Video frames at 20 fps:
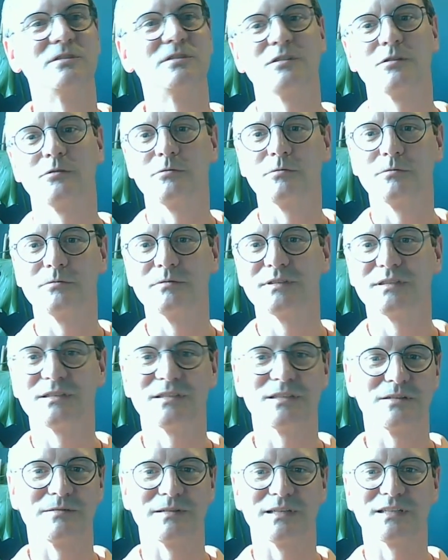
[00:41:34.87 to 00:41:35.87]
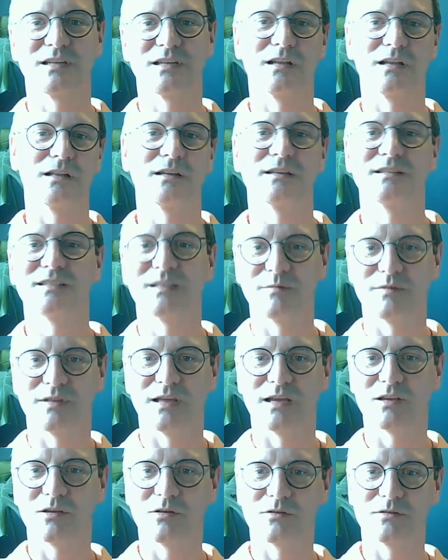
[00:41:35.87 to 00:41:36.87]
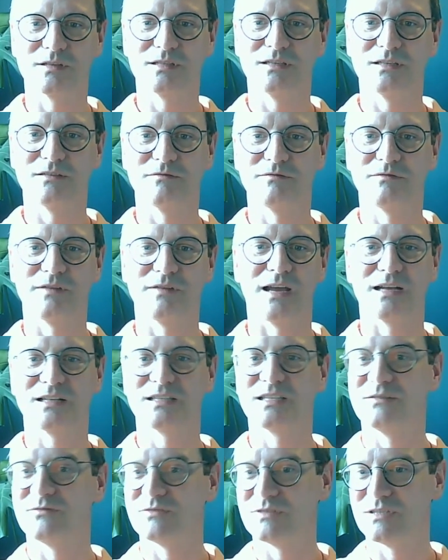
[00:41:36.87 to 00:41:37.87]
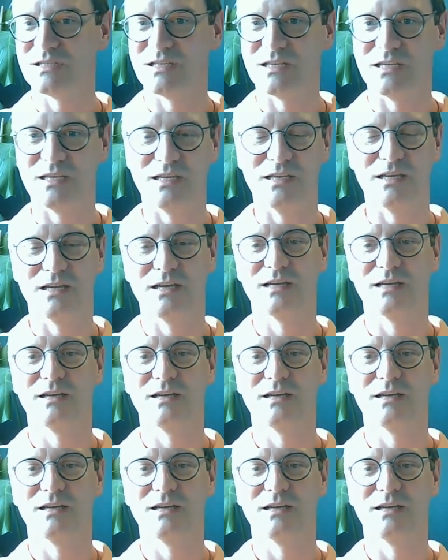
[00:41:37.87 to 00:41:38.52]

tools to externalize some of that cognitive activity.